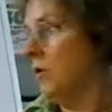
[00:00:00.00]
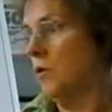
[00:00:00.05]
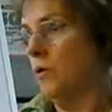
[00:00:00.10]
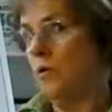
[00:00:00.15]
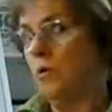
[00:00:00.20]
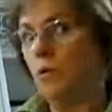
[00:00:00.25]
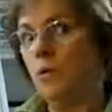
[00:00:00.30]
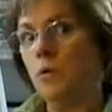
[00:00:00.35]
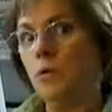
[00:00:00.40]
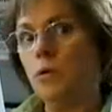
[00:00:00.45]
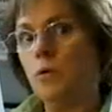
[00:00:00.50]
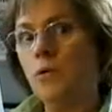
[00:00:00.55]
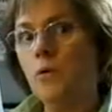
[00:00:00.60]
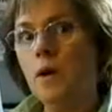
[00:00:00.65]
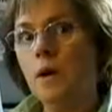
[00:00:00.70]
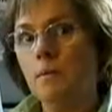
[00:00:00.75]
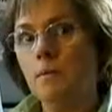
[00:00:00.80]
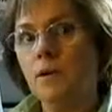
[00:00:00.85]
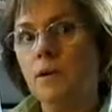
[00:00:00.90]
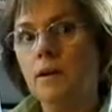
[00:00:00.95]

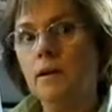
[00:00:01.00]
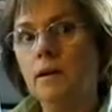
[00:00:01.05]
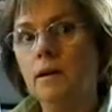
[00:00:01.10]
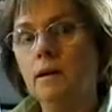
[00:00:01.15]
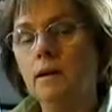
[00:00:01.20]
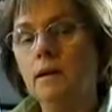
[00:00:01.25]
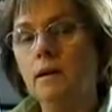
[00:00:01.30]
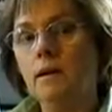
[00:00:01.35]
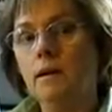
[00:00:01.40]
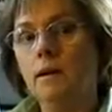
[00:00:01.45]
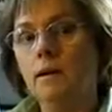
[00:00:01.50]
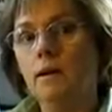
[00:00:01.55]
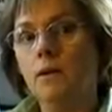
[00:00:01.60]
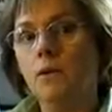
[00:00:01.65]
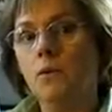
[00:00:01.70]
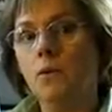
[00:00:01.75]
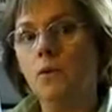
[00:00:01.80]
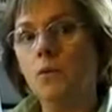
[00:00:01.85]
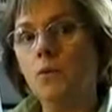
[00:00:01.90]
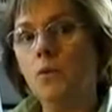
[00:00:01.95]
Rip,
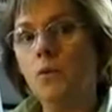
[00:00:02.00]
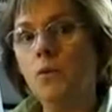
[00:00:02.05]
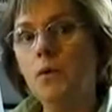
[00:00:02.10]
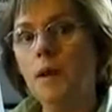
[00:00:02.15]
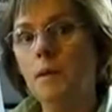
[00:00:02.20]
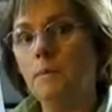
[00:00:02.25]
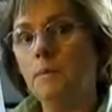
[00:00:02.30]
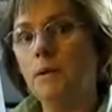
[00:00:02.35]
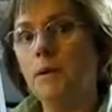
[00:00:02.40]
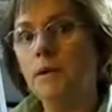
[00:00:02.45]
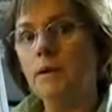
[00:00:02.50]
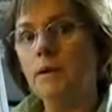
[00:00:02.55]
rip.